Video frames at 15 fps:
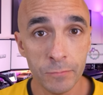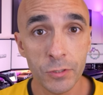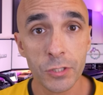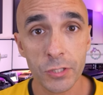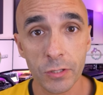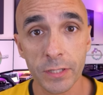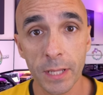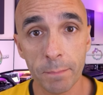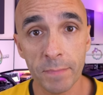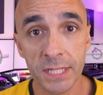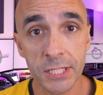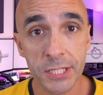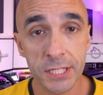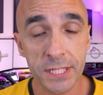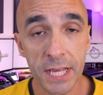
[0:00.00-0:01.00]
Just like that
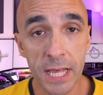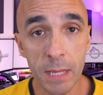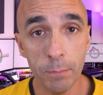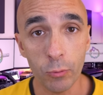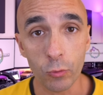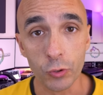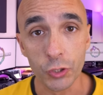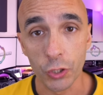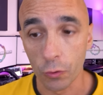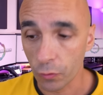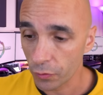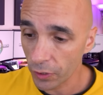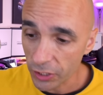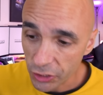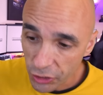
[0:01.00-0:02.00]
Manchester Airport
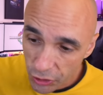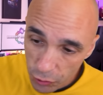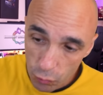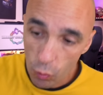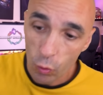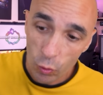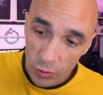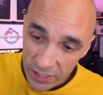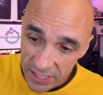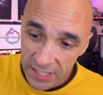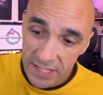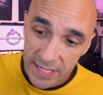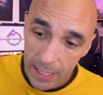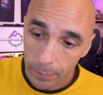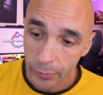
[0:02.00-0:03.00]
joke that I shoehorned
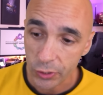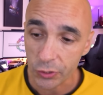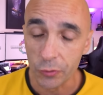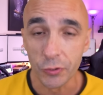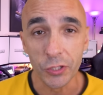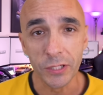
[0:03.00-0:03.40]
into the episode